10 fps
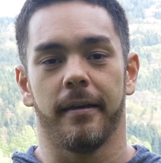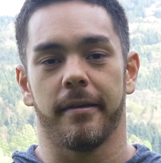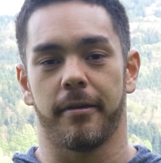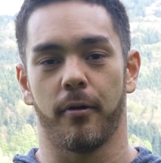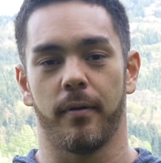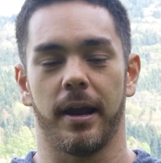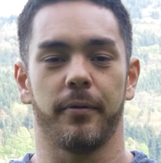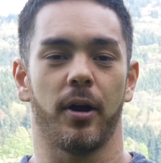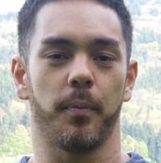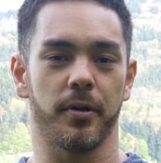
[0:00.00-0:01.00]
So
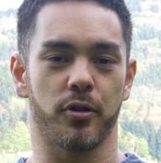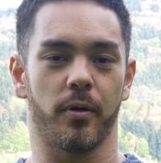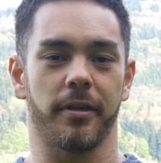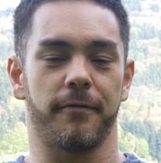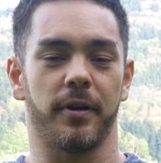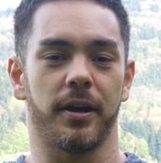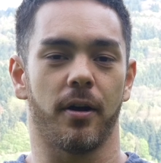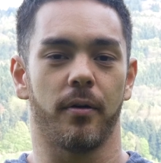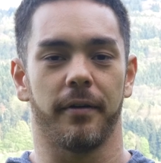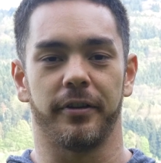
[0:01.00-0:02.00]
anyway, I hope you enjoyed this
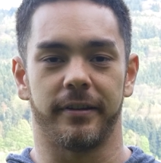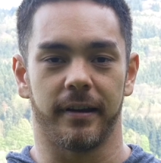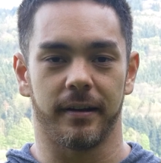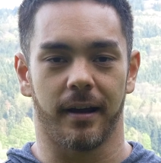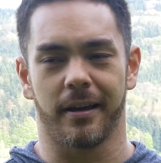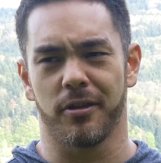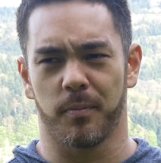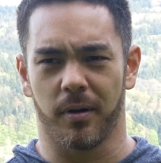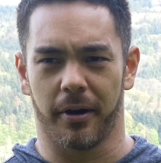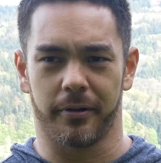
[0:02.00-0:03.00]
video. If you did, I guess you're
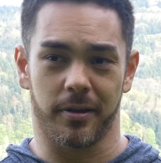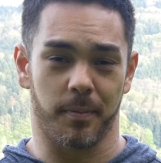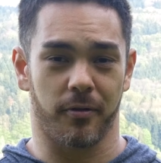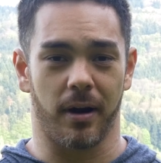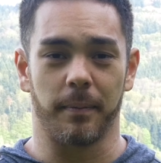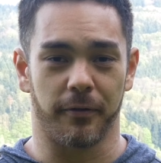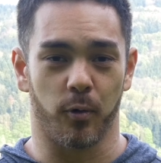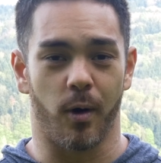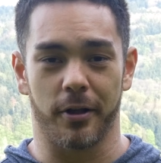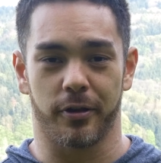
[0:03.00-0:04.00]
probably already subscribed if
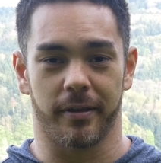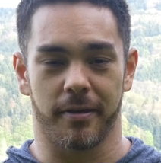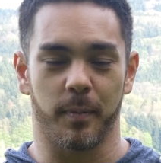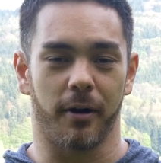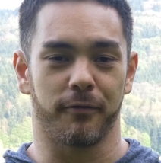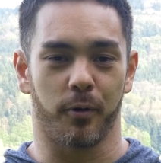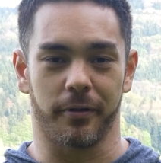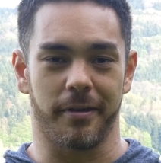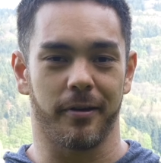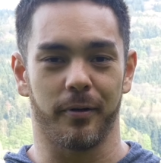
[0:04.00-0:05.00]
you're watching this part 4 of
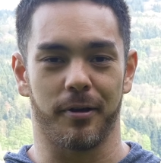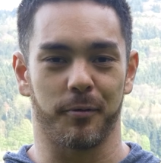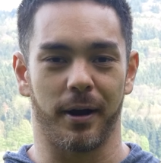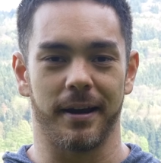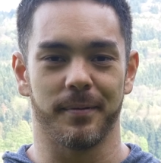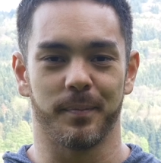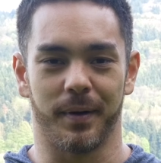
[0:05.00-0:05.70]
the series, right?